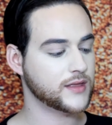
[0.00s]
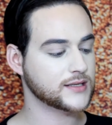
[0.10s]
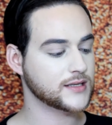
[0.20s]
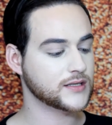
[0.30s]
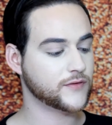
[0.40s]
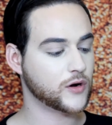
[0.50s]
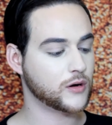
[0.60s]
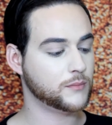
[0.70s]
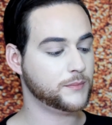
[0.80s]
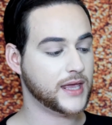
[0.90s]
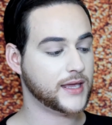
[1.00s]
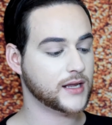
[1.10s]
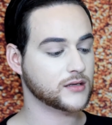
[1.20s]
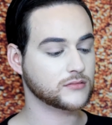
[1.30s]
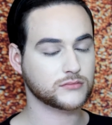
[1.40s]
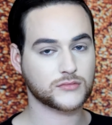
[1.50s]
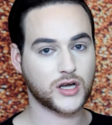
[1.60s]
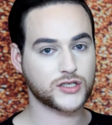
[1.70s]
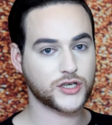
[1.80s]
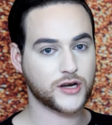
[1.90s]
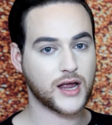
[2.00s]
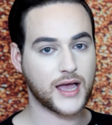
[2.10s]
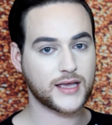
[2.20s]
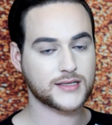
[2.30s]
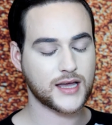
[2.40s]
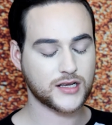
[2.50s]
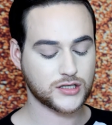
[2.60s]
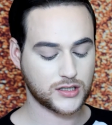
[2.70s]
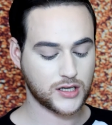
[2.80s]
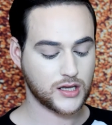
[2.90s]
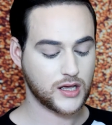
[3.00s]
This is for baking under your eyes, actually.